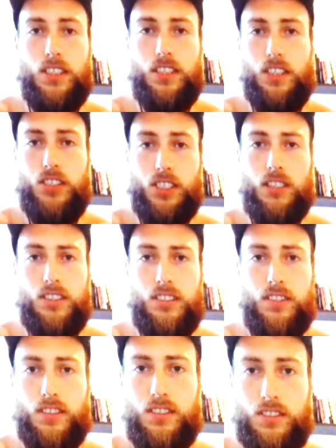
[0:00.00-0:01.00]
Well, let me say
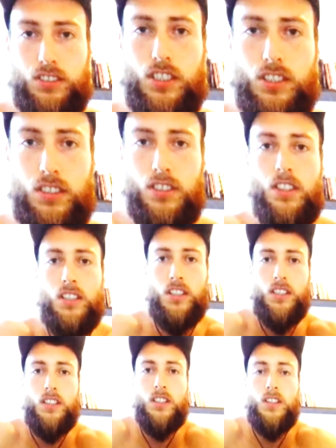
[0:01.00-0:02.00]
this kind of goes
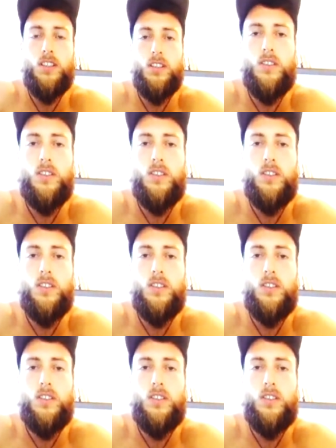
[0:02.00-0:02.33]
back to like